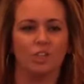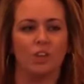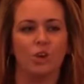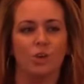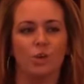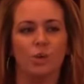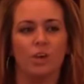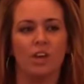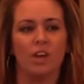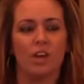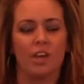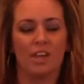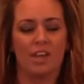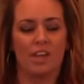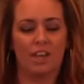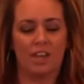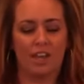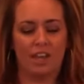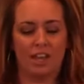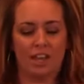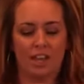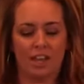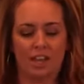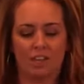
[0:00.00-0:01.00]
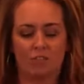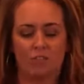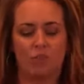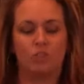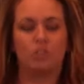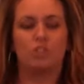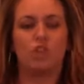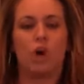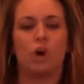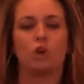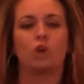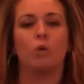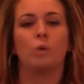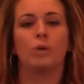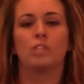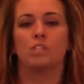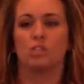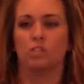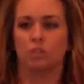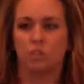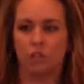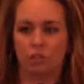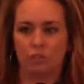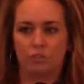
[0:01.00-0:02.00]
You don't, if you don't know what
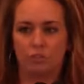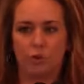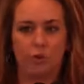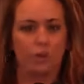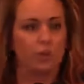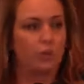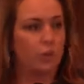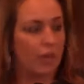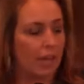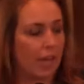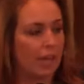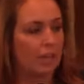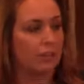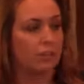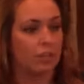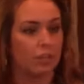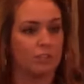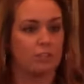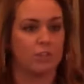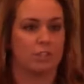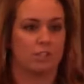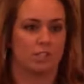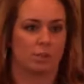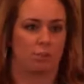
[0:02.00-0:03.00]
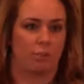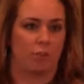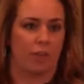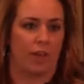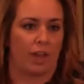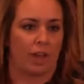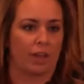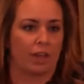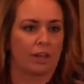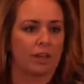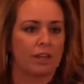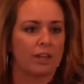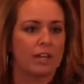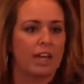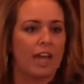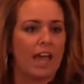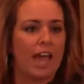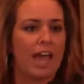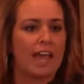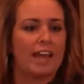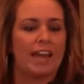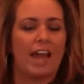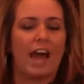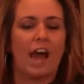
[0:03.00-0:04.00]
to look for, you can't look for something.
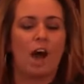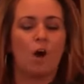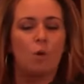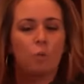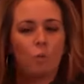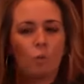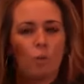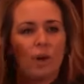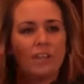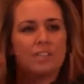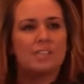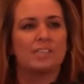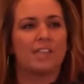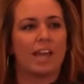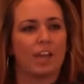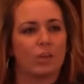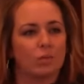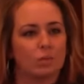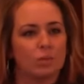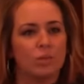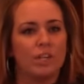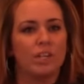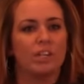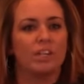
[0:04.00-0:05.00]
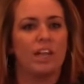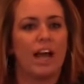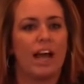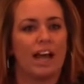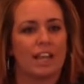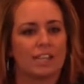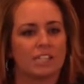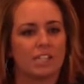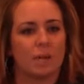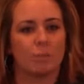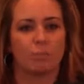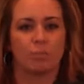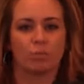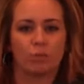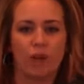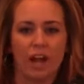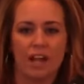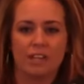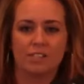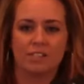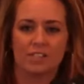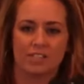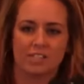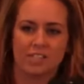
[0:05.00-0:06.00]
And once I realized a
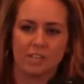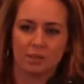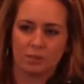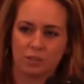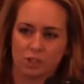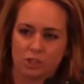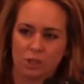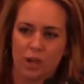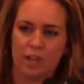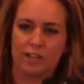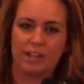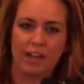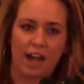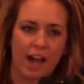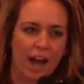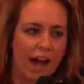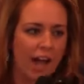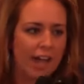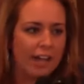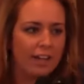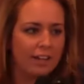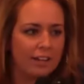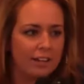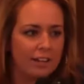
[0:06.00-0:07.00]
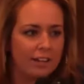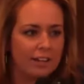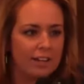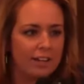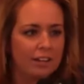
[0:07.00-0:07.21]
process they were trying to hide,